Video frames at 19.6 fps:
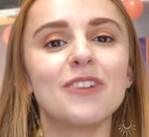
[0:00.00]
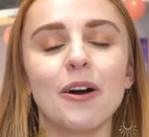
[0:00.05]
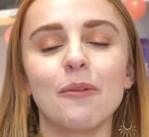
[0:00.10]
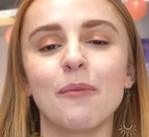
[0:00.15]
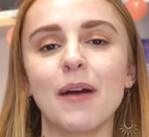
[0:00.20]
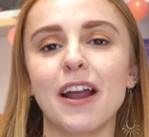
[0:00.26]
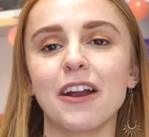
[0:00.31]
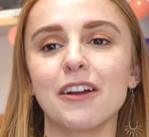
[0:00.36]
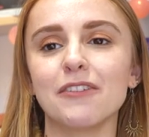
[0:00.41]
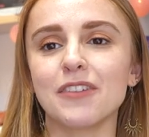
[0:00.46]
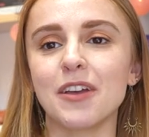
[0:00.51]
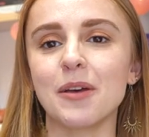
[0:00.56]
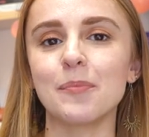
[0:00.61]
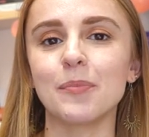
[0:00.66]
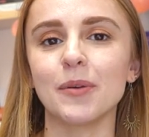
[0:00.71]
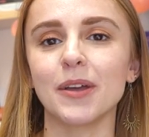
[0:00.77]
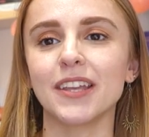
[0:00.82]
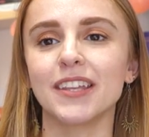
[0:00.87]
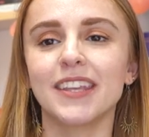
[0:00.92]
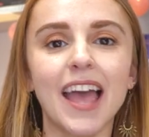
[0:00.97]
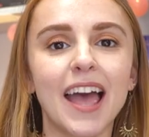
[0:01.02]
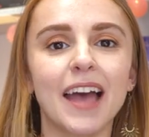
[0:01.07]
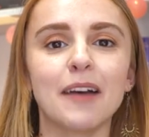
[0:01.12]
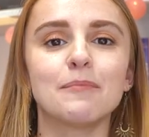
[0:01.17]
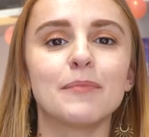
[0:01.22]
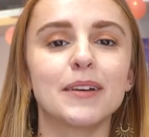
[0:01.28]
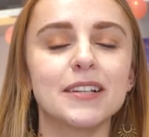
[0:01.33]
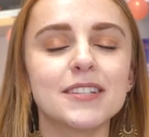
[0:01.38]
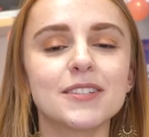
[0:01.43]
not aware of it. But
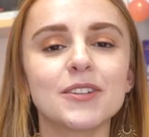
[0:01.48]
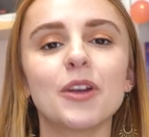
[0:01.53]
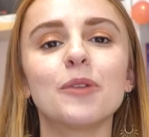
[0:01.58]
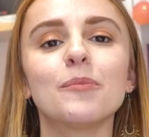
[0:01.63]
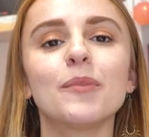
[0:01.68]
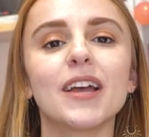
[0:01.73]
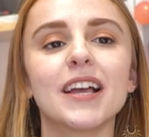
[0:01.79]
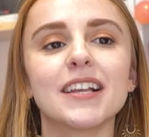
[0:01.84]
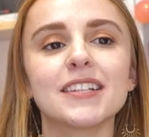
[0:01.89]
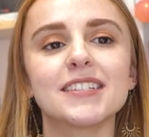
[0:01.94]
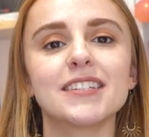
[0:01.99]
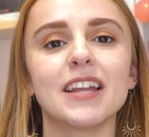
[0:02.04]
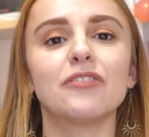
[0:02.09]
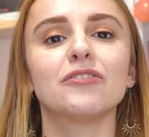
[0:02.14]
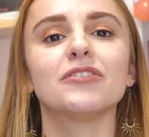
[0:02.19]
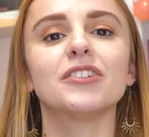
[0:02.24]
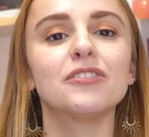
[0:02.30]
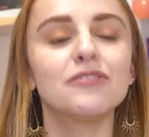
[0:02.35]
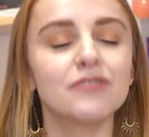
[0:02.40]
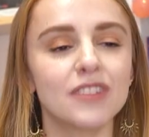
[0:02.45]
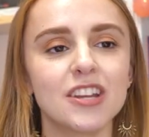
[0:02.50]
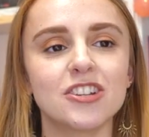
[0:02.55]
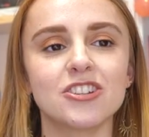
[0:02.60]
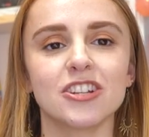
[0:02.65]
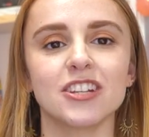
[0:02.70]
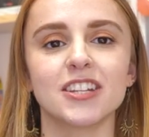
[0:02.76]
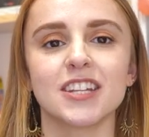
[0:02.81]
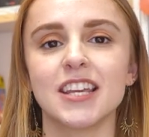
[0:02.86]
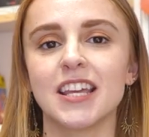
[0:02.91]
yeah, my stoma has definitely
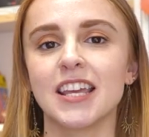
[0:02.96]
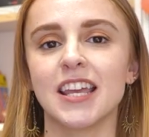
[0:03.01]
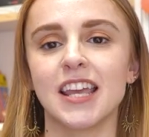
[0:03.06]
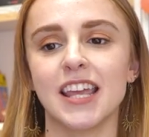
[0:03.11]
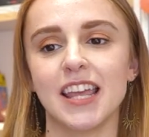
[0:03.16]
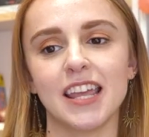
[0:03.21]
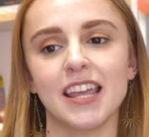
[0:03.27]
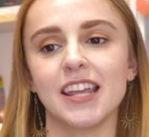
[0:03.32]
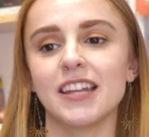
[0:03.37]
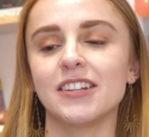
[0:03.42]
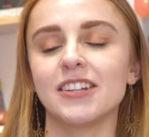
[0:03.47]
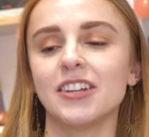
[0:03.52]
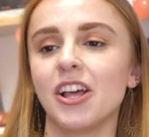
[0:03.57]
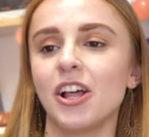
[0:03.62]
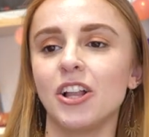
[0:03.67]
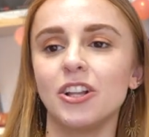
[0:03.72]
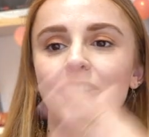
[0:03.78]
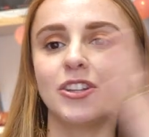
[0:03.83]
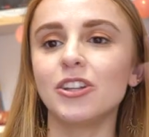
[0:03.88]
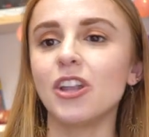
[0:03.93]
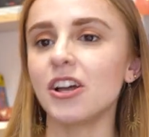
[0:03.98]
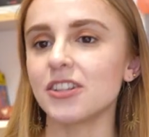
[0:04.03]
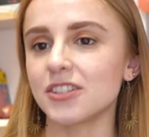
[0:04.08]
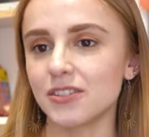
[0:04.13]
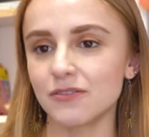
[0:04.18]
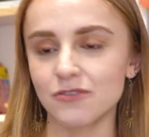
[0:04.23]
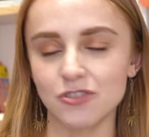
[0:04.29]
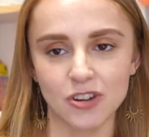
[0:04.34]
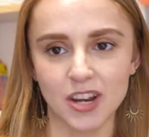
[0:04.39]
featured in
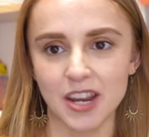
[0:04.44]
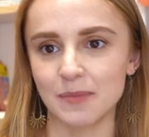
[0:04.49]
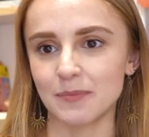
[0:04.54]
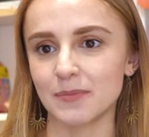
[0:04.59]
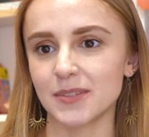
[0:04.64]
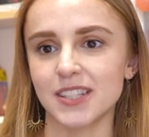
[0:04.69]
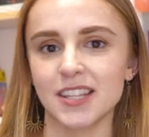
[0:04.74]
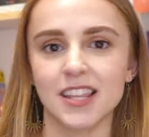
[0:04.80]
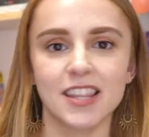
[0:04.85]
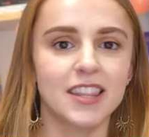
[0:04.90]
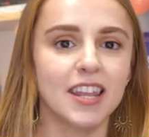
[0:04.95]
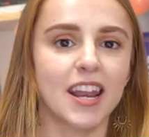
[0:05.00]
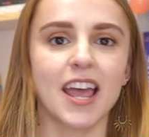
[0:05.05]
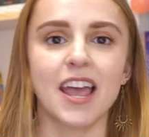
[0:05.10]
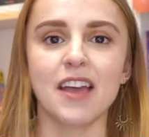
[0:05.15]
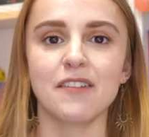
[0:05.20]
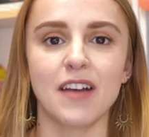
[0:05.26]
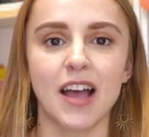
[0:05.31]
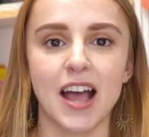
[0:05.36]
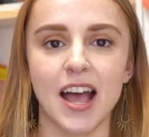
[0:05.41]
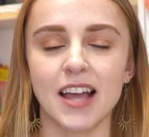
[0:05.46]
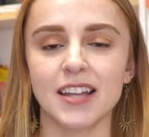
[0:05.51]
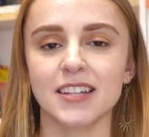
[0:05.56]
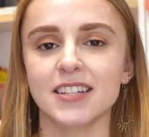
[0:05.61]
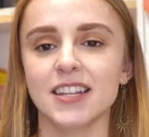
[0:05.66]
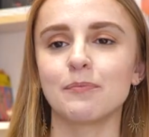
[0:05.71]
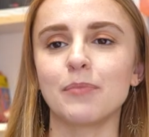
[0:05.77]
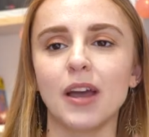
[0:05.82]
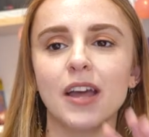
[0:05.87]
lots of dreams that I have
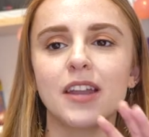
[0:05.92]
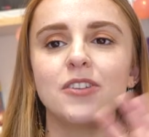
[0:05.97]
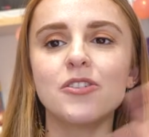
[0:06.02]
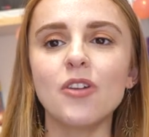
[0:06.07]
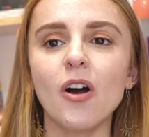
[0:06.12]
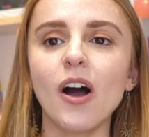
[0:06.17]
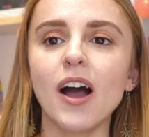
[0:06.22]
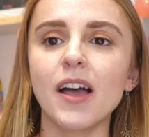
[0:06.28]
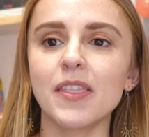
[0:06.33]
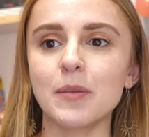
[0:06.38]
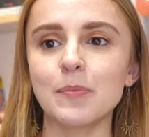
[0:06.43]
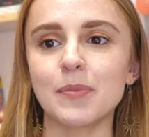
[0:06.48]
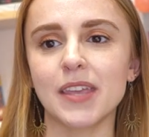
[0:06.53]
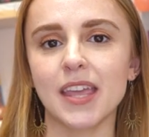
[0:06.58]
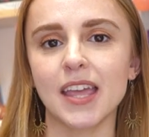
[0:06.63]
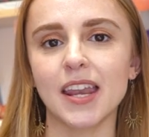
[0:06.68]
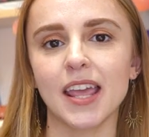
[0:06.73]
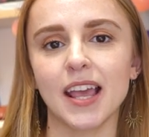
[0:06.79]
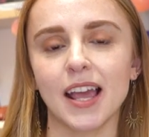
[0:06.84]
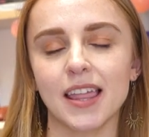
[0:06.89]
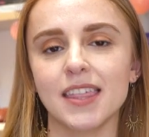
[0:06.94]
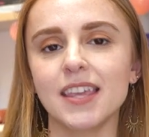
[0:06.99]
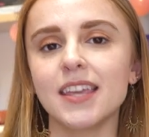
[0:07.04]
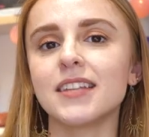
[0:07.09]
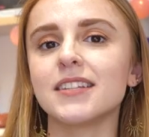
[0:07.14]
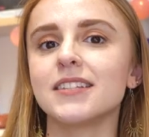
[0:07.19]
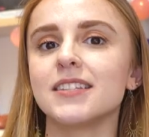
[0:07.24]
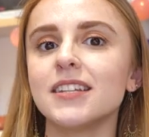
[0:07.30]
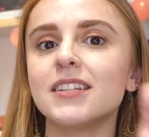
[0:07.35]
had, but not at the beginning. I
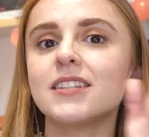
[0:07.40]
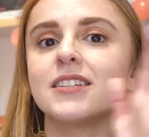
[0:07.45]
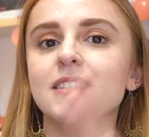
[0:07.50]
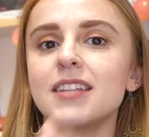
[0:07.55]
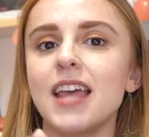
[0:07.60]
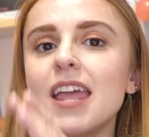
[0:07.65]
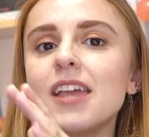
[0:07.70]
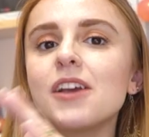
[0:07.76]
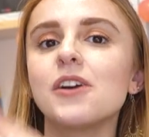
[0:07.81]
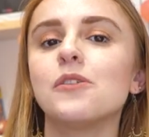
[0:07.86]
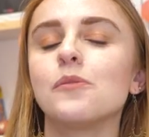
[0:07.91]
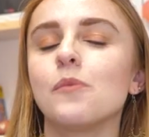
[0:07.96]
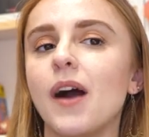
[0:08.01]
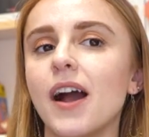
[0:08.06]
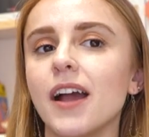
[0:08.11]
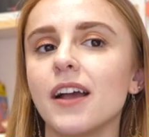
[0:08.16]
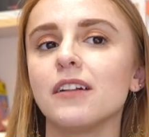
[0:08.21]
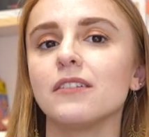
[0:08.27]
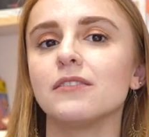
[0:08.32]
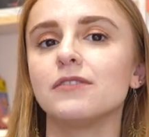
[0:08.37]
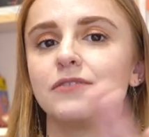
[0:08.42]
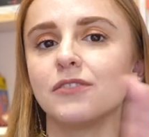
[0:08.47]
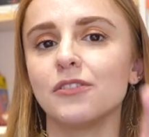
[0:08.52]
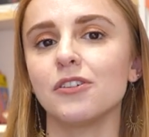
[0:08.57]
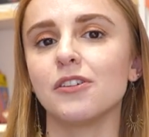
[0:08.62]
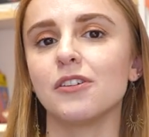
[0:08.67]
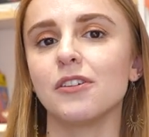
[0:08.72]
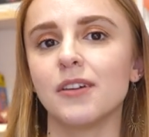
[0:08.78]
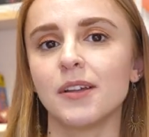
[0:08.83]
think it did take a while
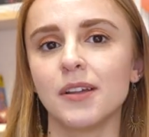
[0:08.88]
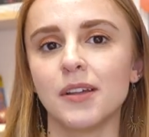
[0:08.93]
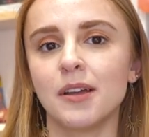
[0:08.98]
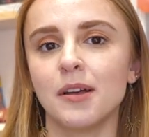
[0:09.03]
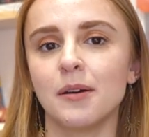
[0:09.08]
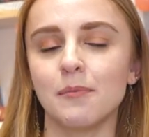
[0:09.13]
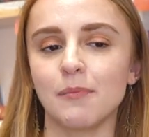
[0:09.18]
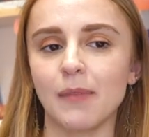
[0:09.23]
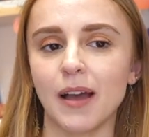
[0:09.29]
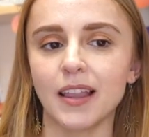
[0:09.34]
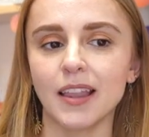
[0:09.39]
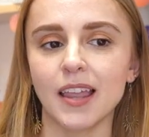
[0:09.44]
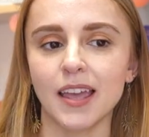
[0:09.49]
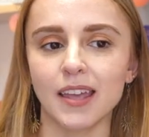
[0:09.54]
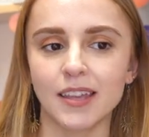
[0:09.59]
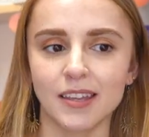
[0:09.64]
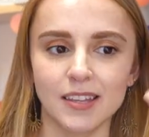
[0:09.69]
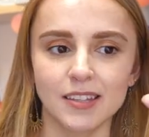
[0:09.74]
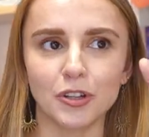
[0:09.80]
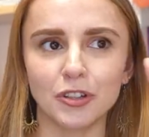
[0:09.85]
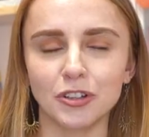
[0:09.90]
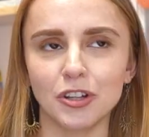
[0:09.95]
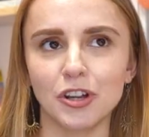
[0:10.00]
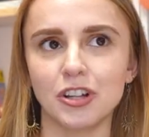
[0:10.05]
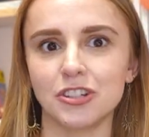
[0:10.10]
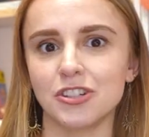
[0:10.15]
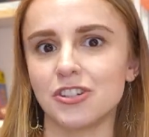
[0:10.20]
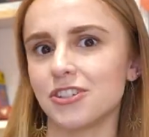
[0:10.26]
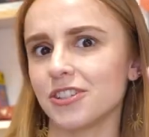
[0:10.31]
for my like
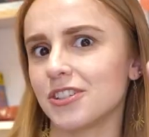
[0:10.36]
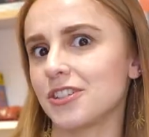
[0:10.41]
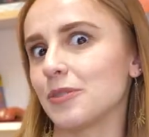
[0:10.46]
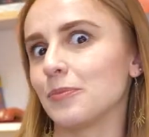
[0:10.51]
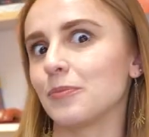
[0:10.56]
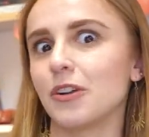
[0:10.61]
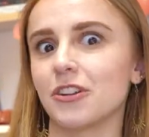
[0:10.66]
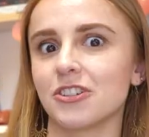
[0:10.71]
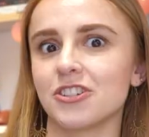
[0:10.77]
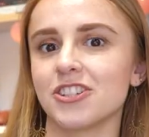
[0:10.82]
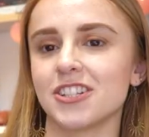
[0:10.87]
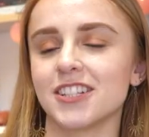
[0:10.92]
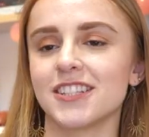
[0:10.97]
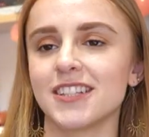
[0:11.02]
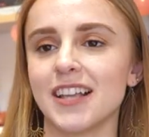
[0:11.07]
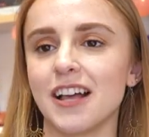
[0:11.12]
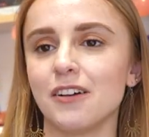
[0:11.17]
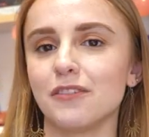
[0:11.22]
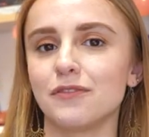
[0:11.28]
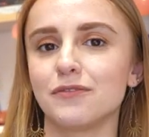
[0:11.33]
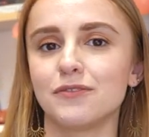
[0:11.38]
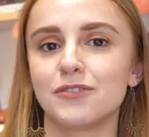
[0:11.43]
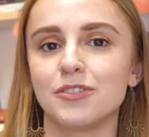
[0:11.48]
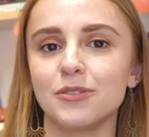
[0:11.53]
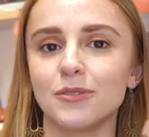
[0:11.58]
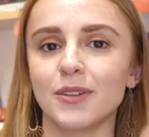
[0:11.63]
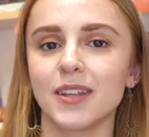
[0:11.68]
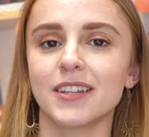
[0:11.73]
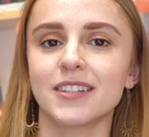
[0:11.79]
unconscious subconscious self
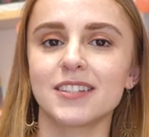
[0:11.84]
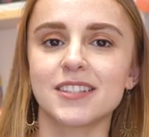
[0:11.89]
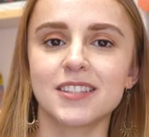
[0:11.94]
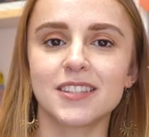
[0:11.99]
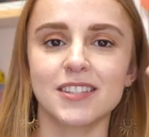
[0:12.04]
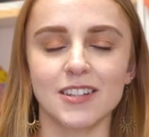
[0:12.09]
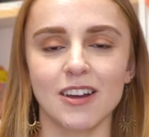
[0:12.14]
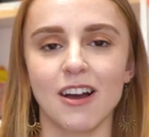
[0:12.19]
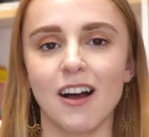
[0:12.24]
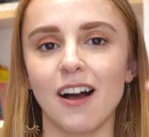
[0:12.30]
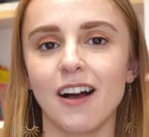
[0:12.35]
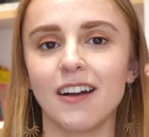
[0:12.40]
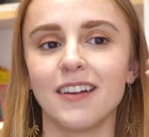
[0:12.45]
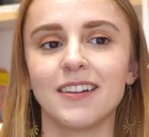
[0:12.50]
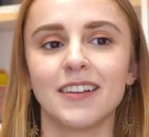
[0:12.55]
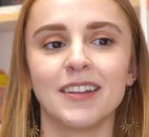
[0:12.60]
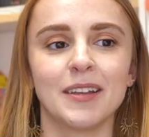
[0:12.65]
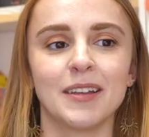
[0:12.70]
to like start